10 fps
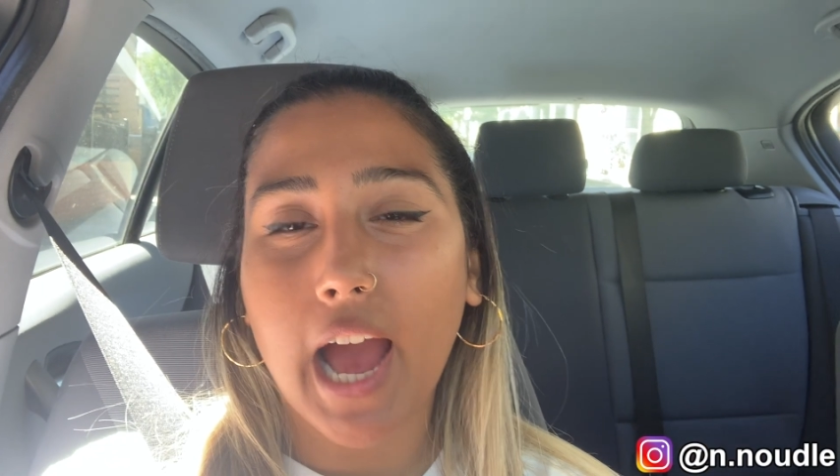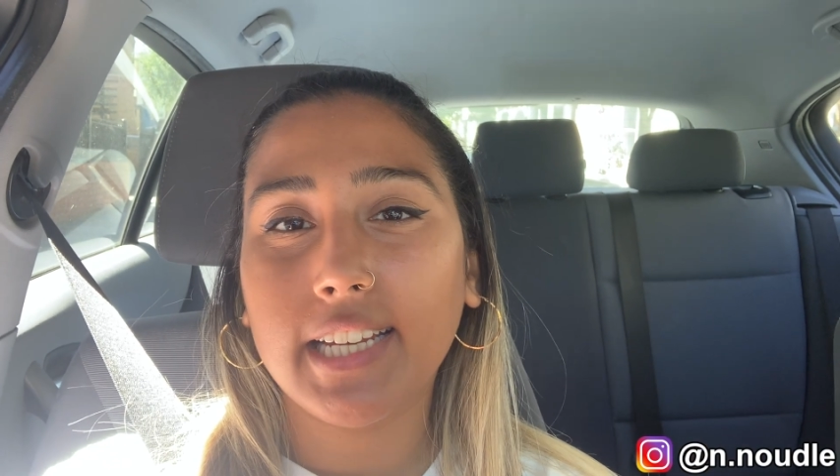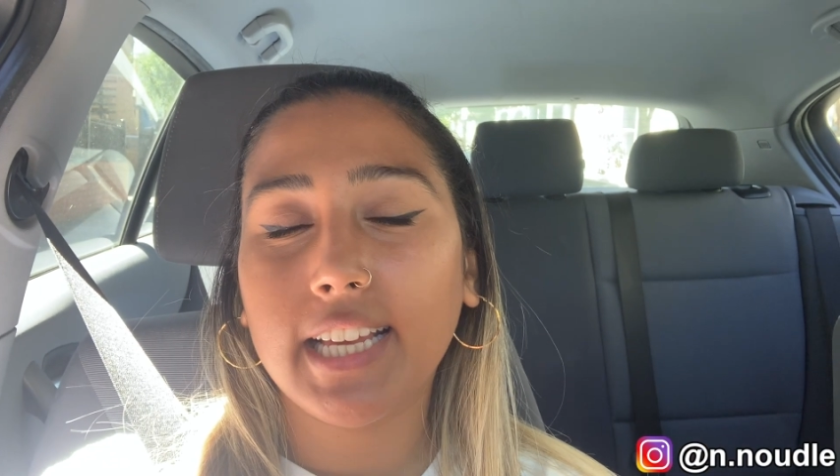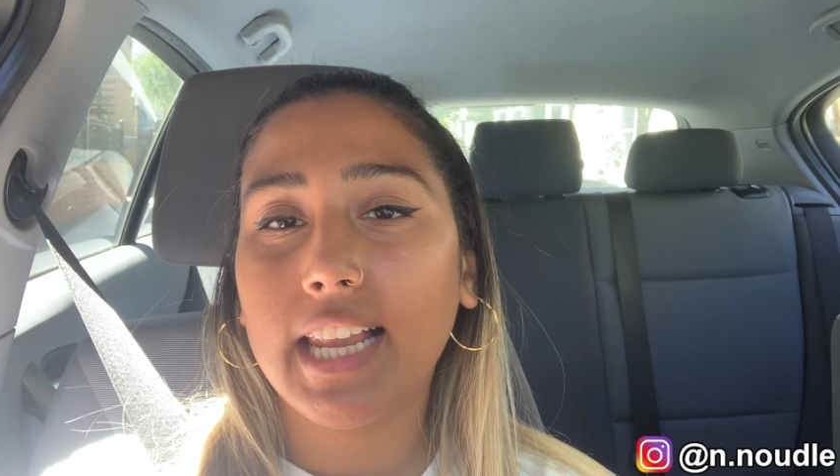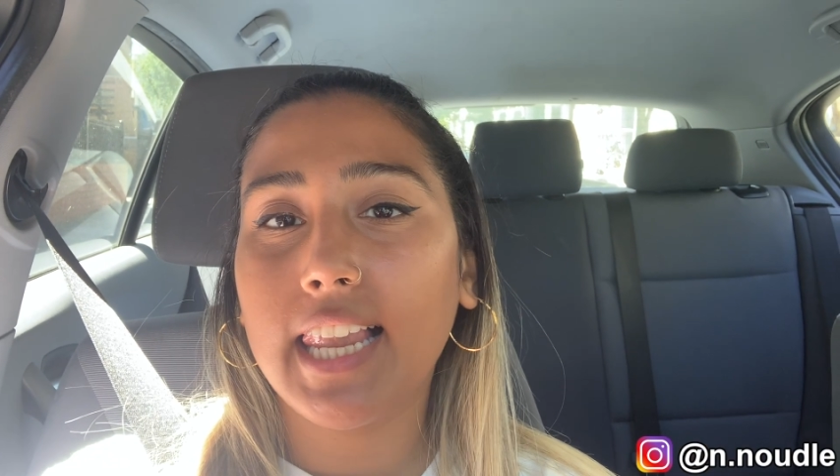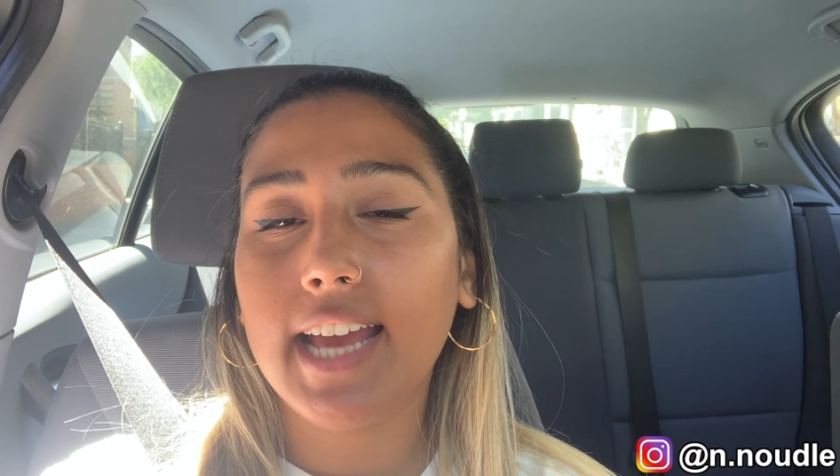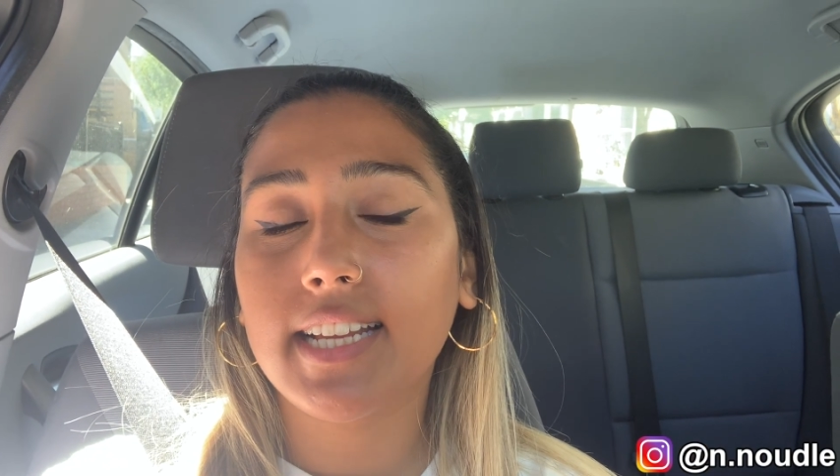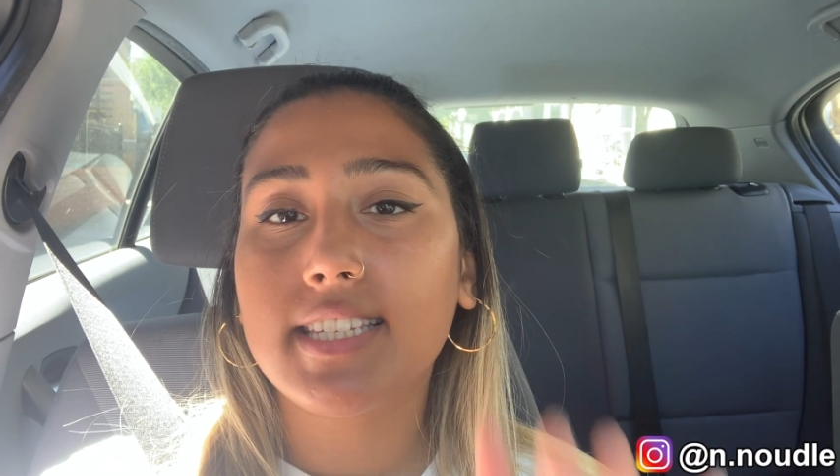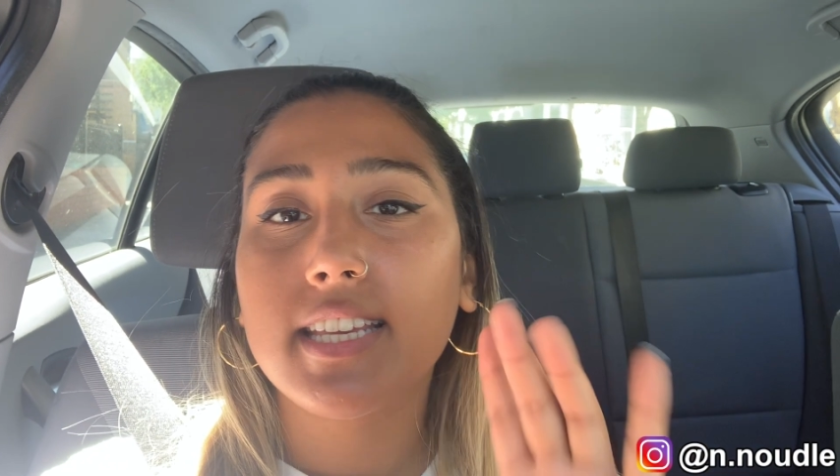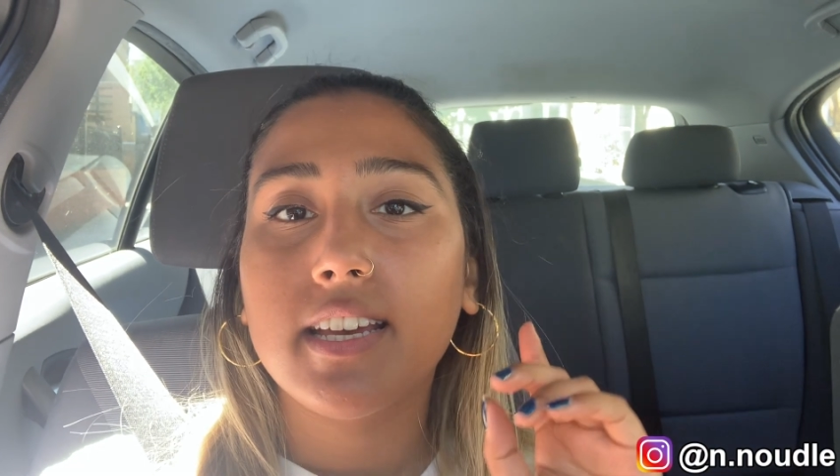and
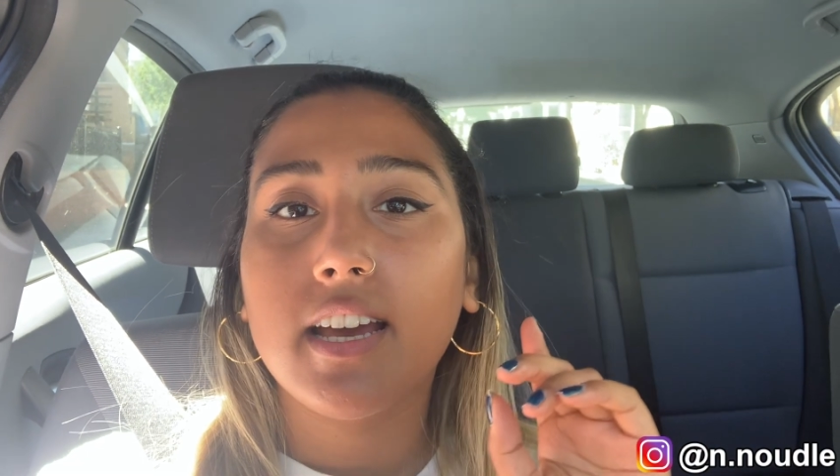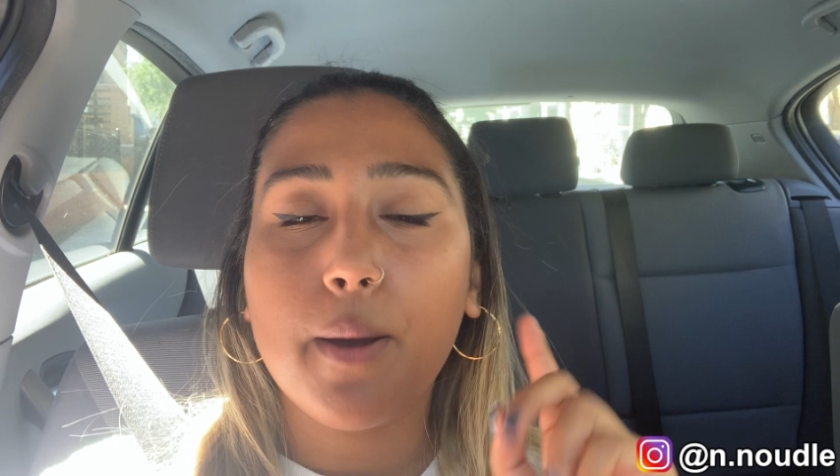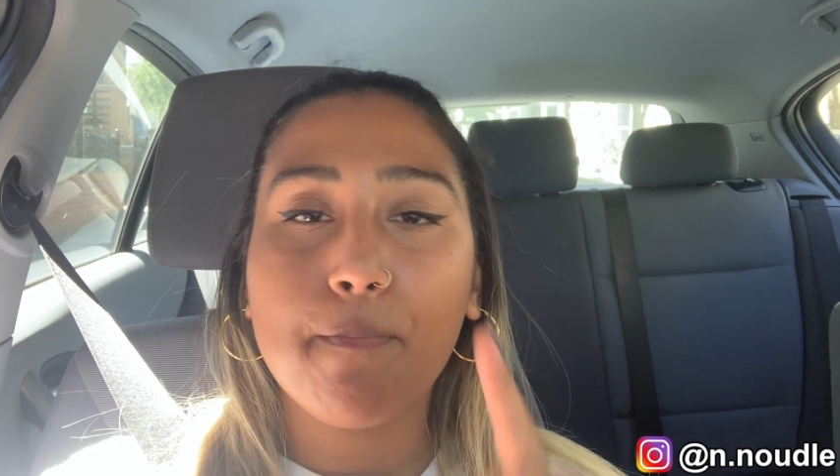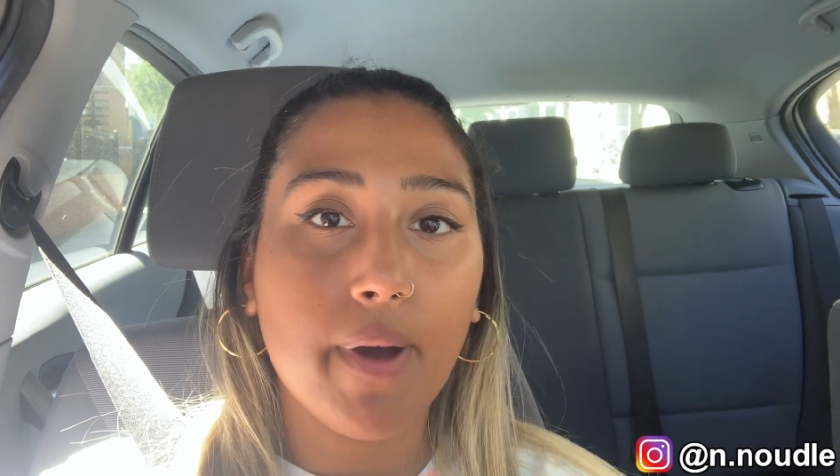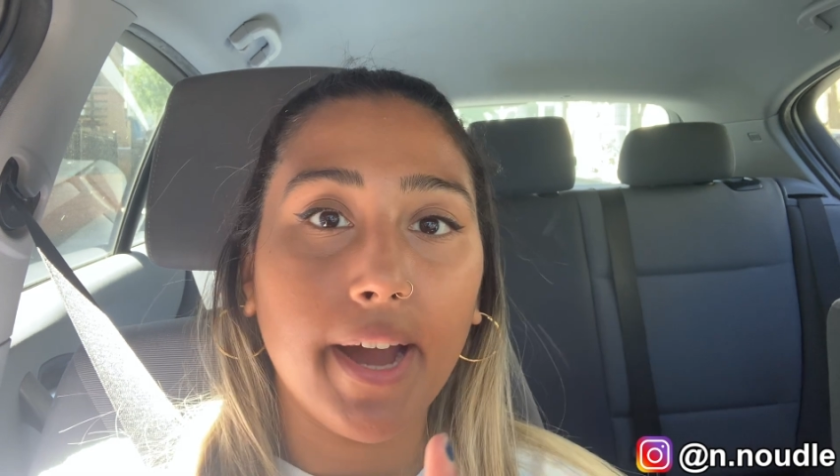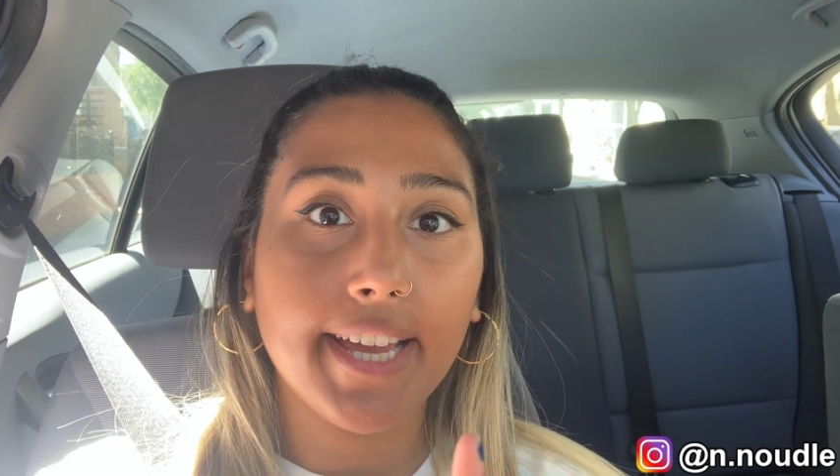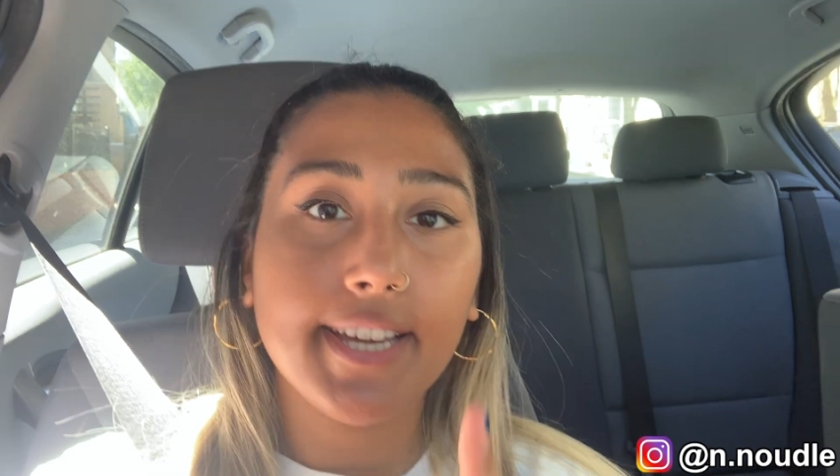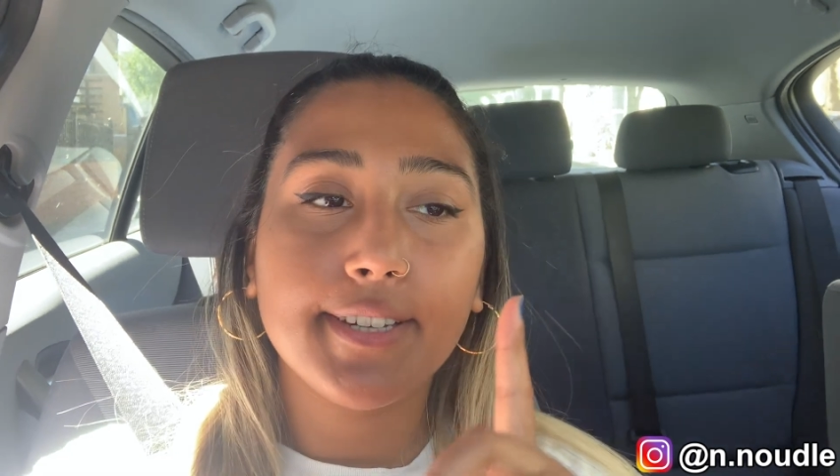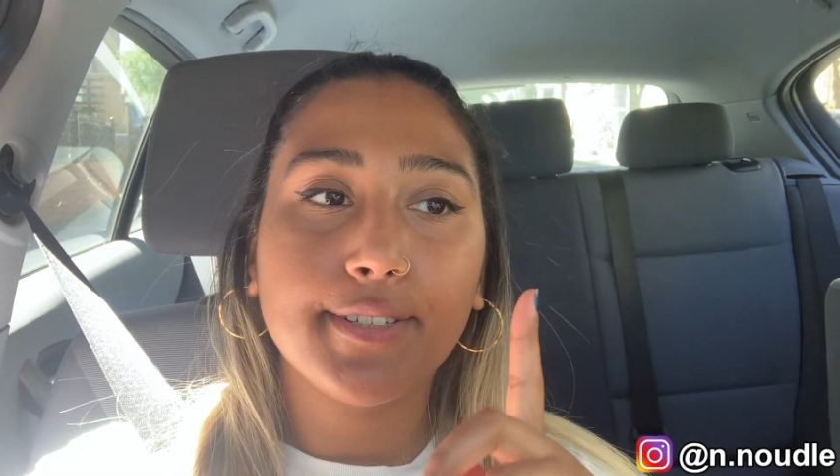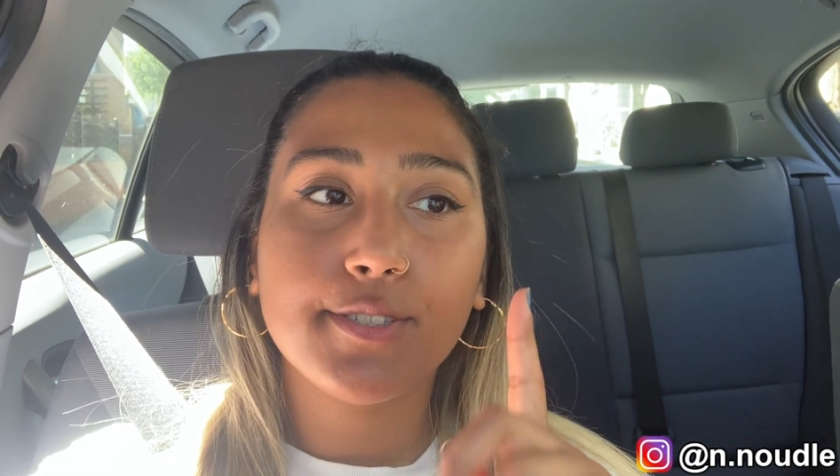collect a
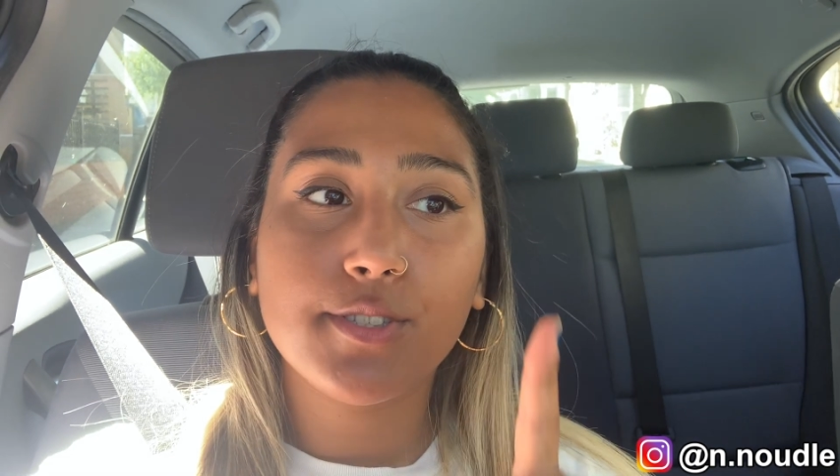mic.